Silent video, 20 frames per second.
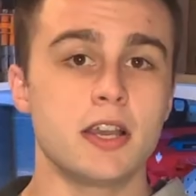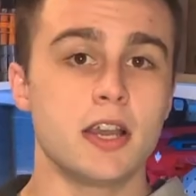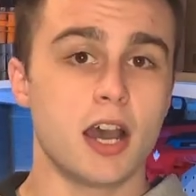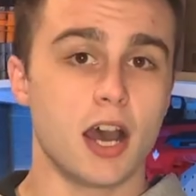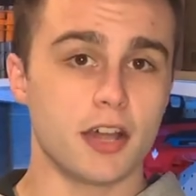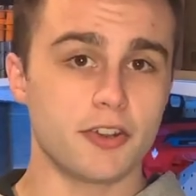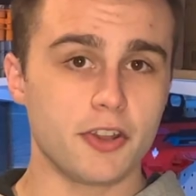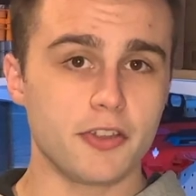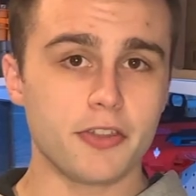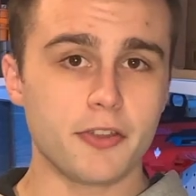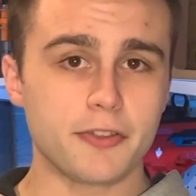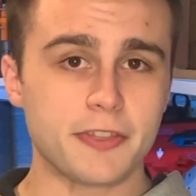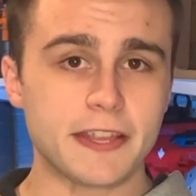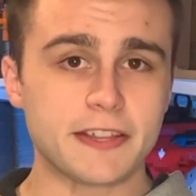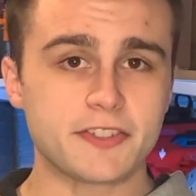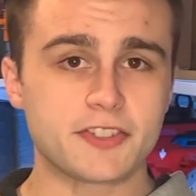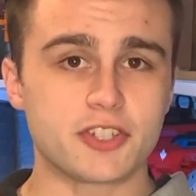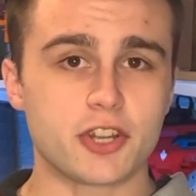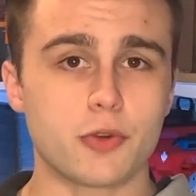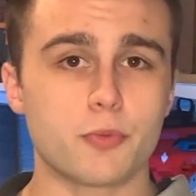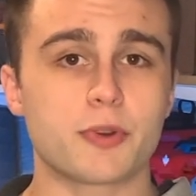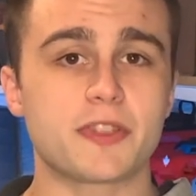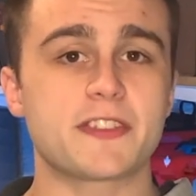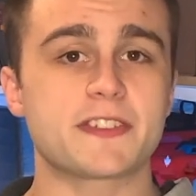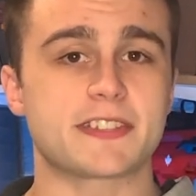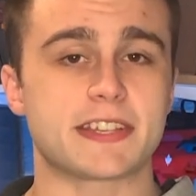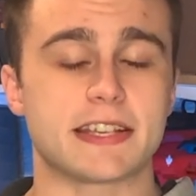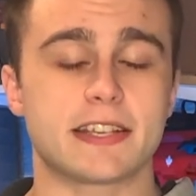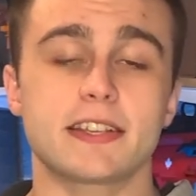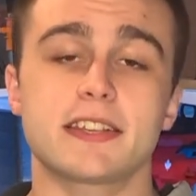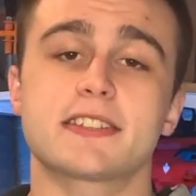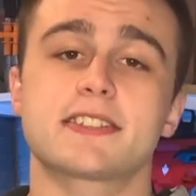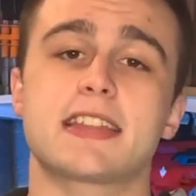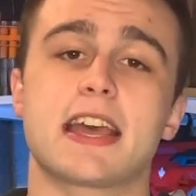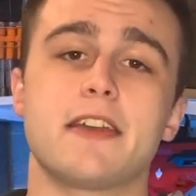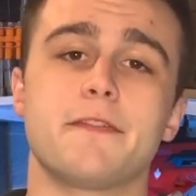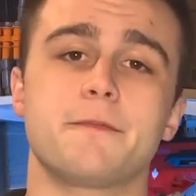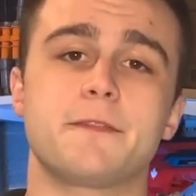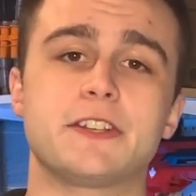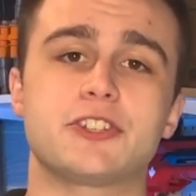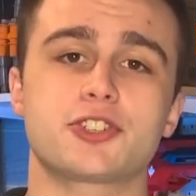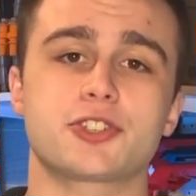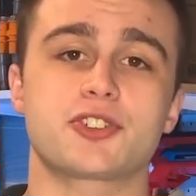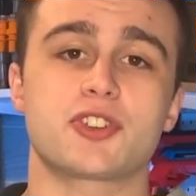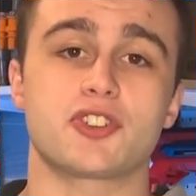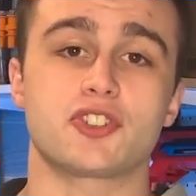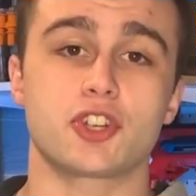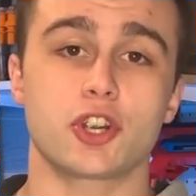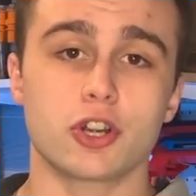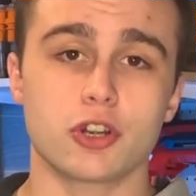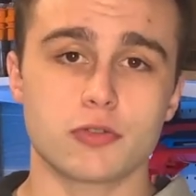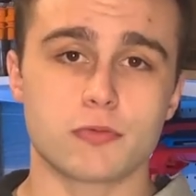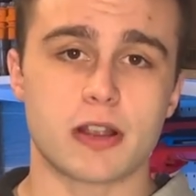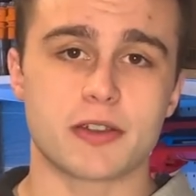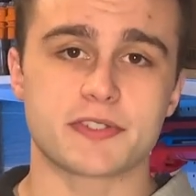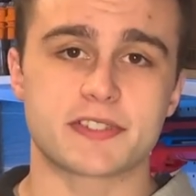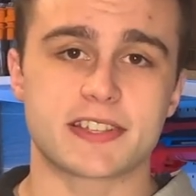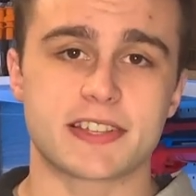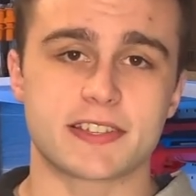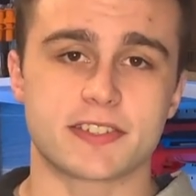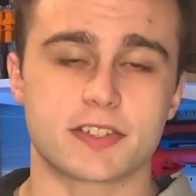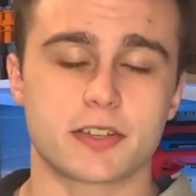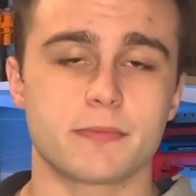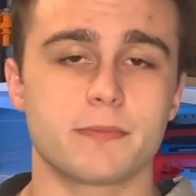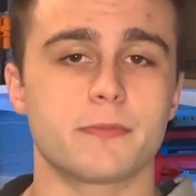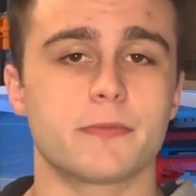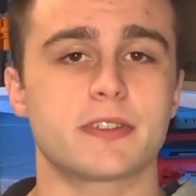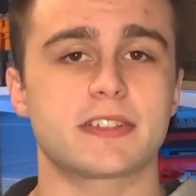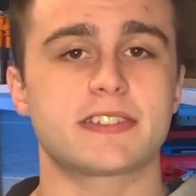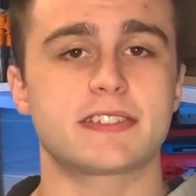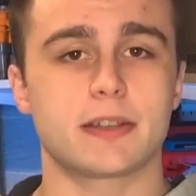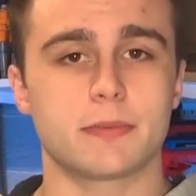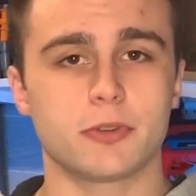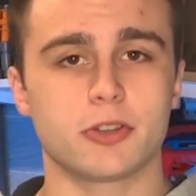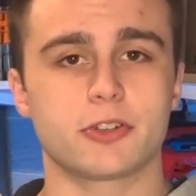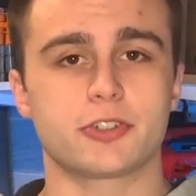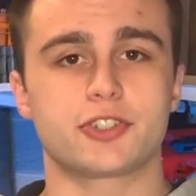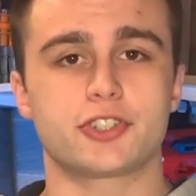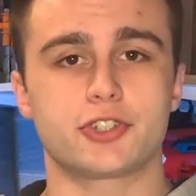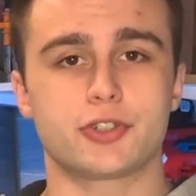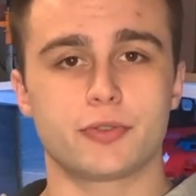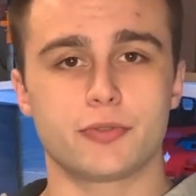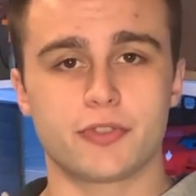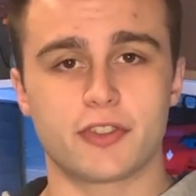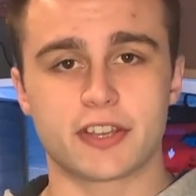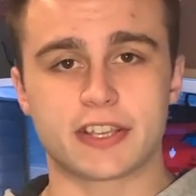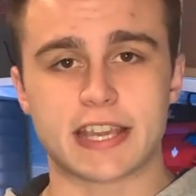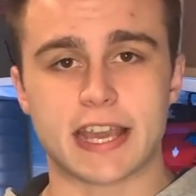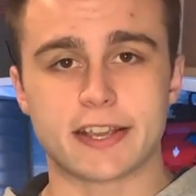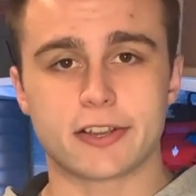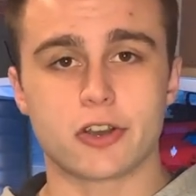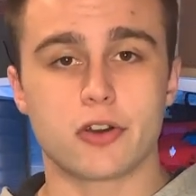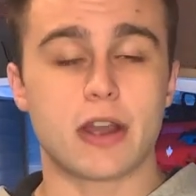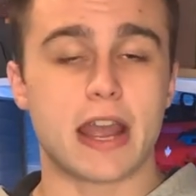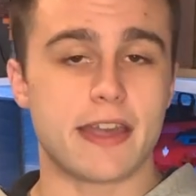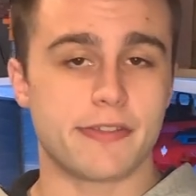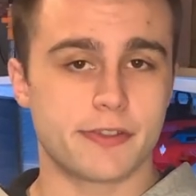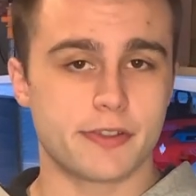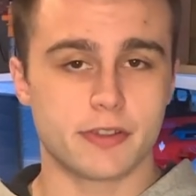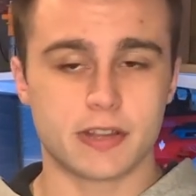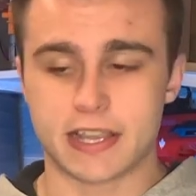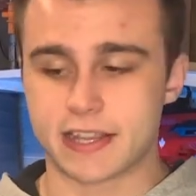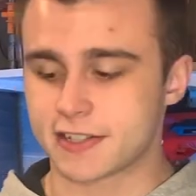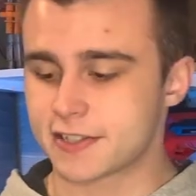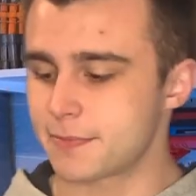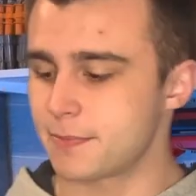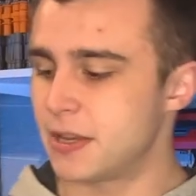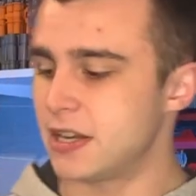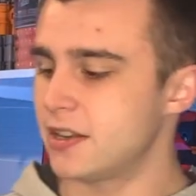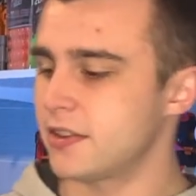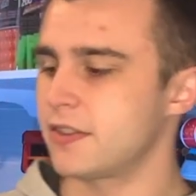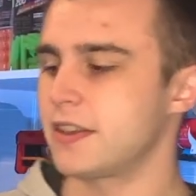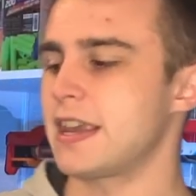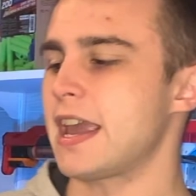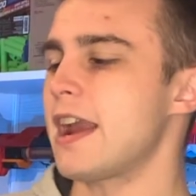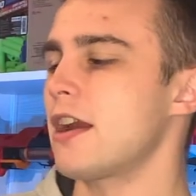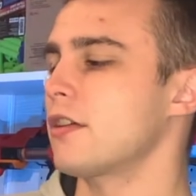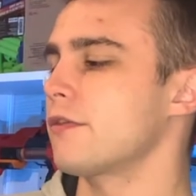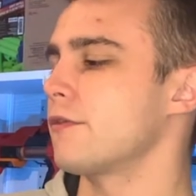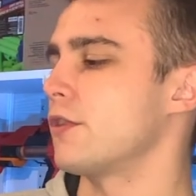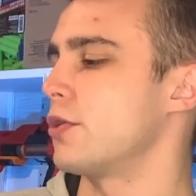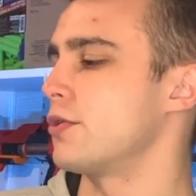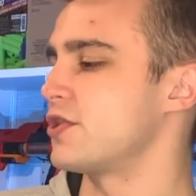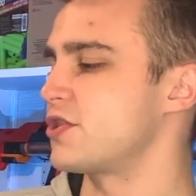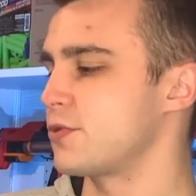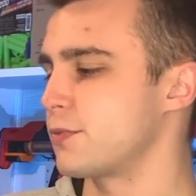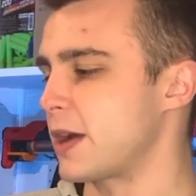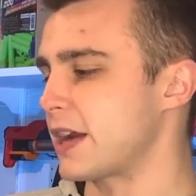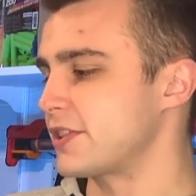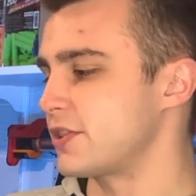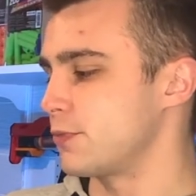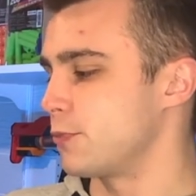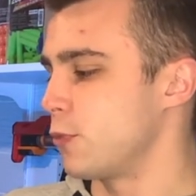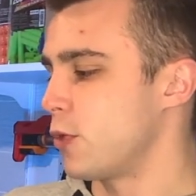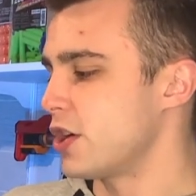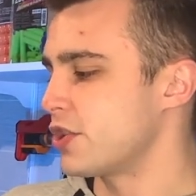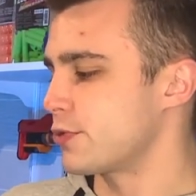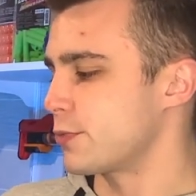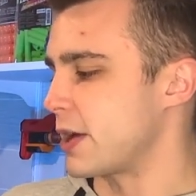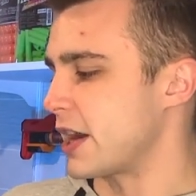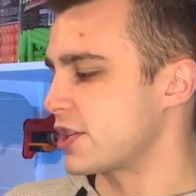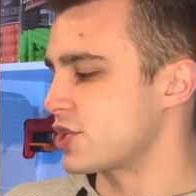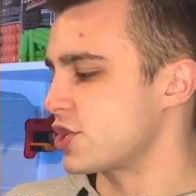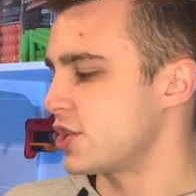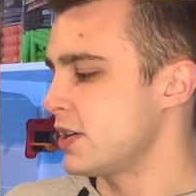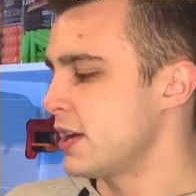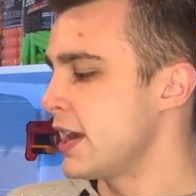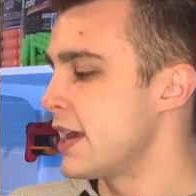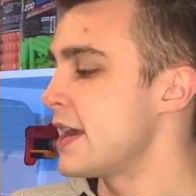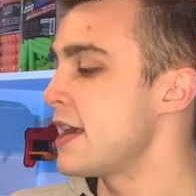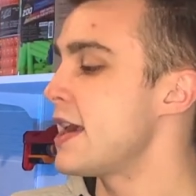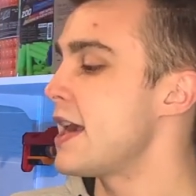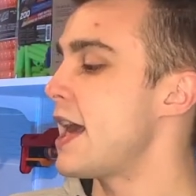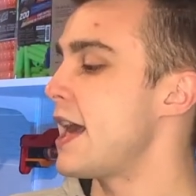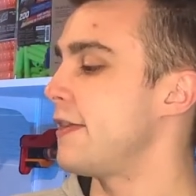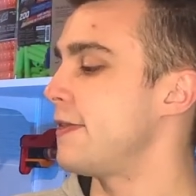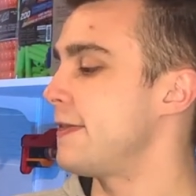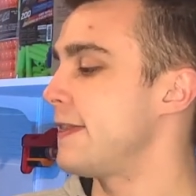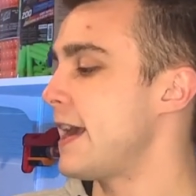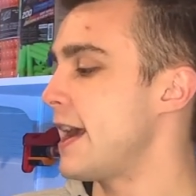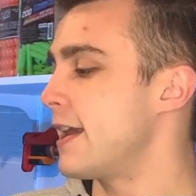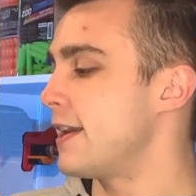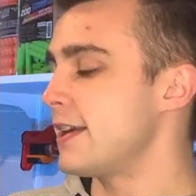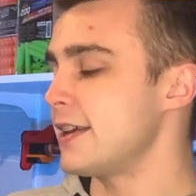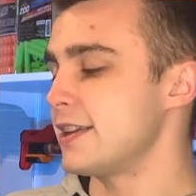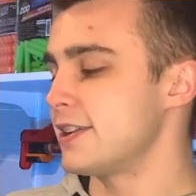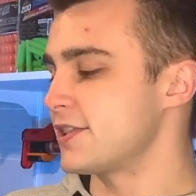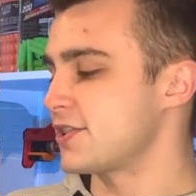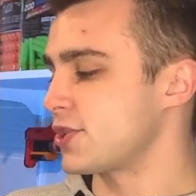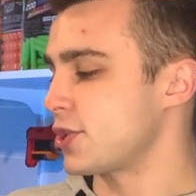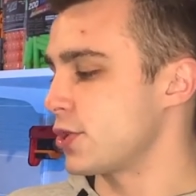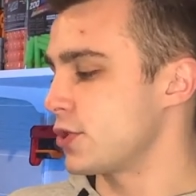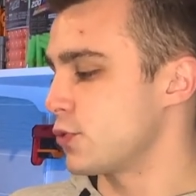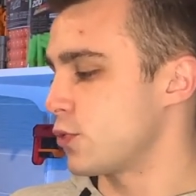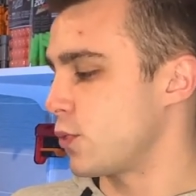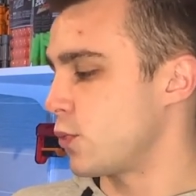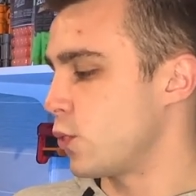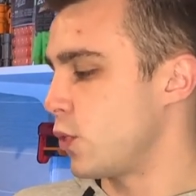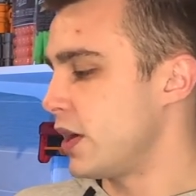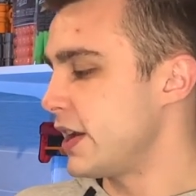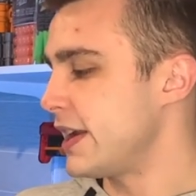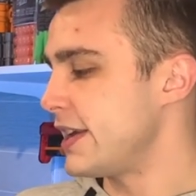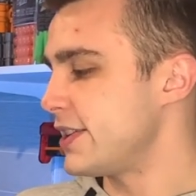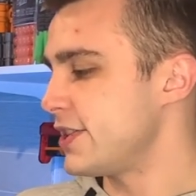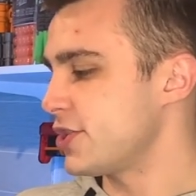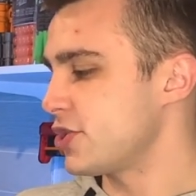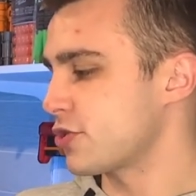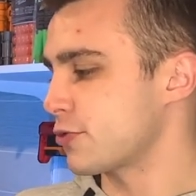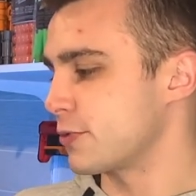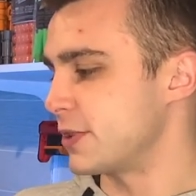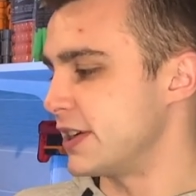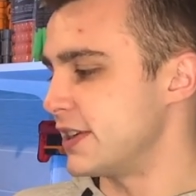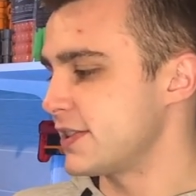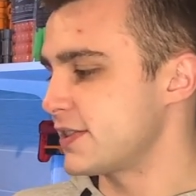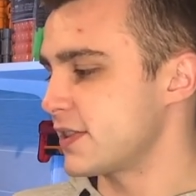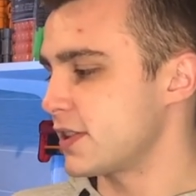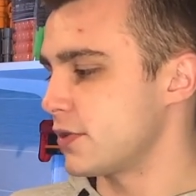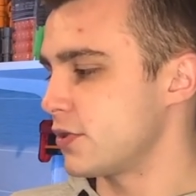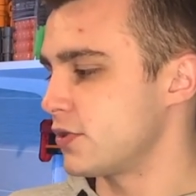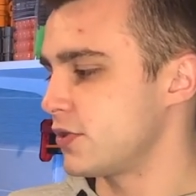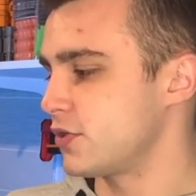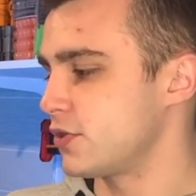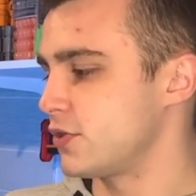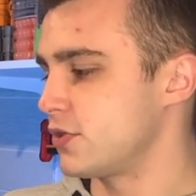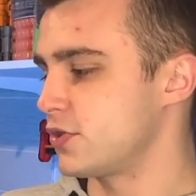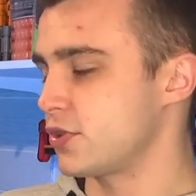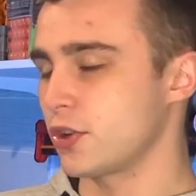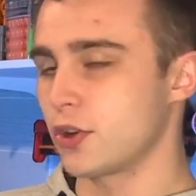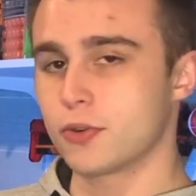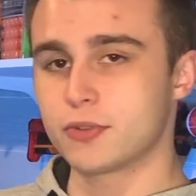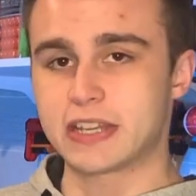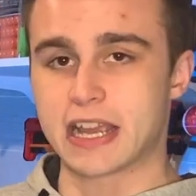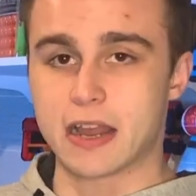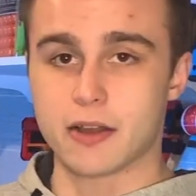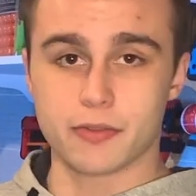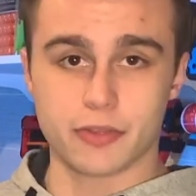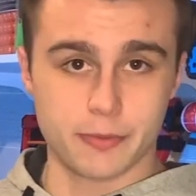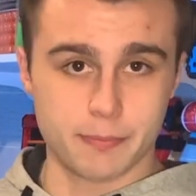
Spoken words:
Another thing to note with the Zinc is that it features a turnaround system similar to the Gecko and the Lynx, meaning the airflow is directed one direction and then it is turned 180 degrees to go down the